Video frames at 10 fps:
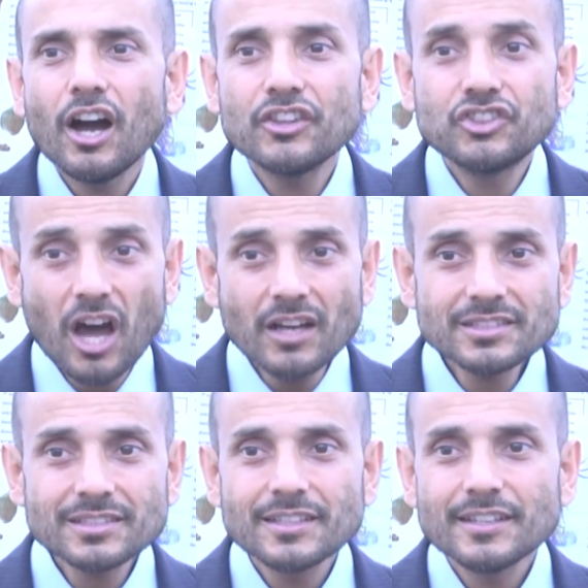And
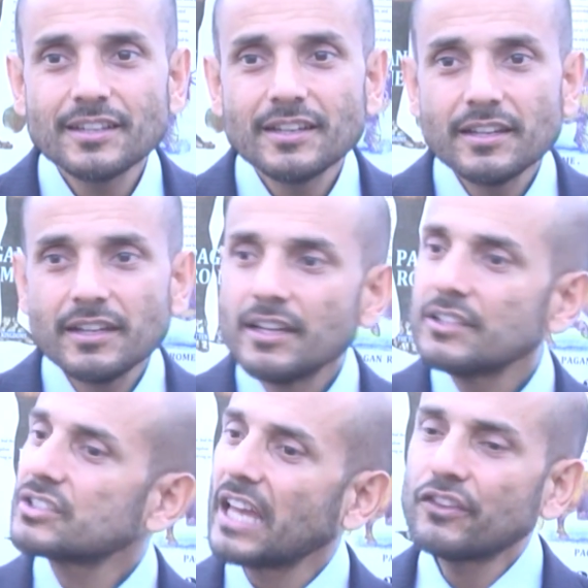thus
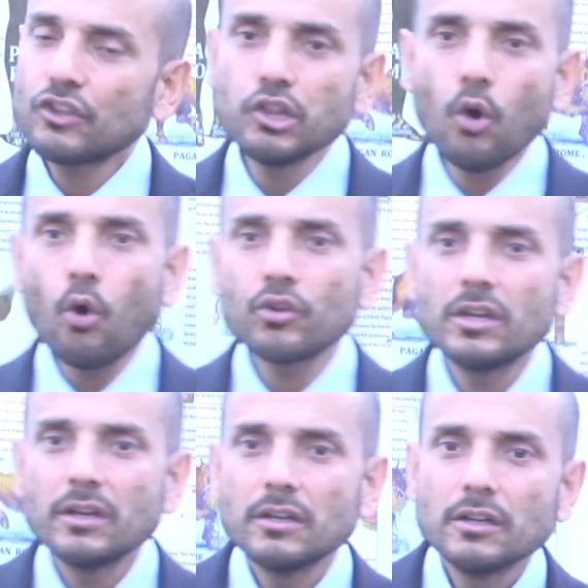saith the Lord.
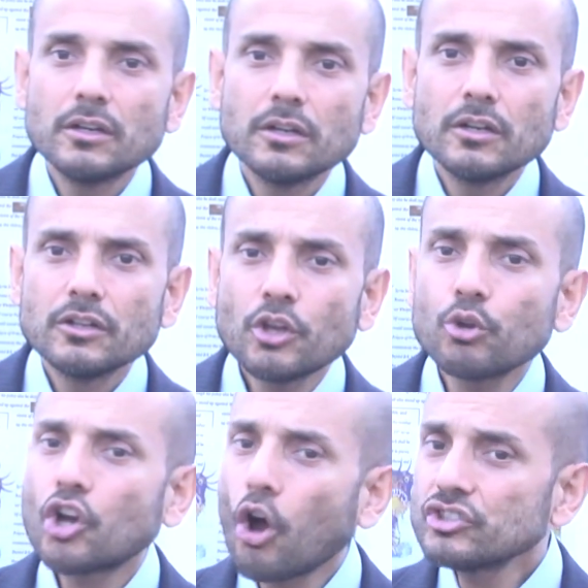No
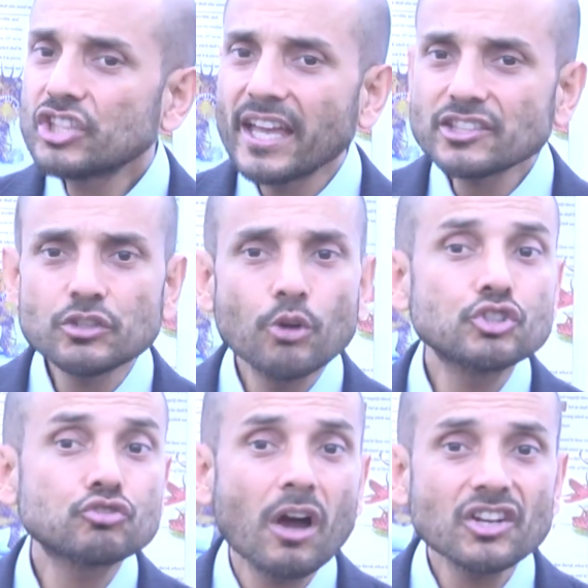context, no
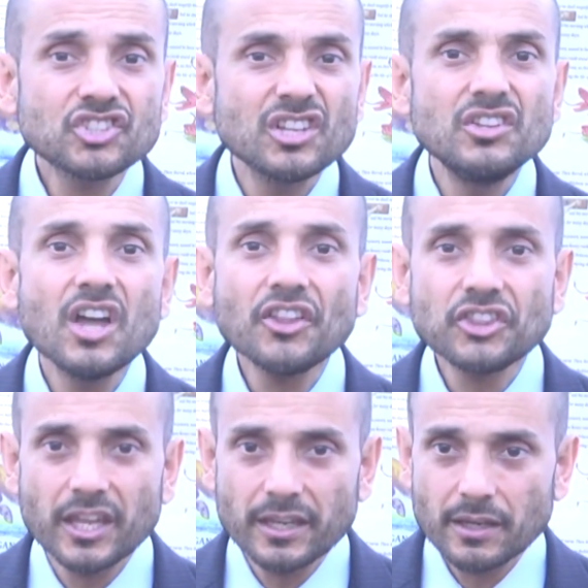structure,
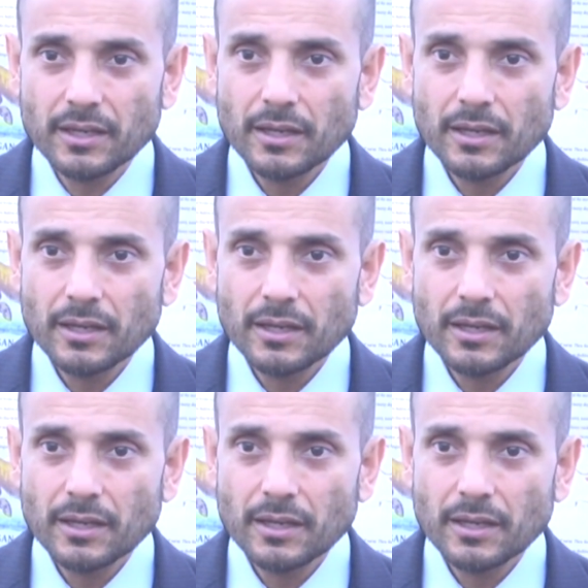nothing.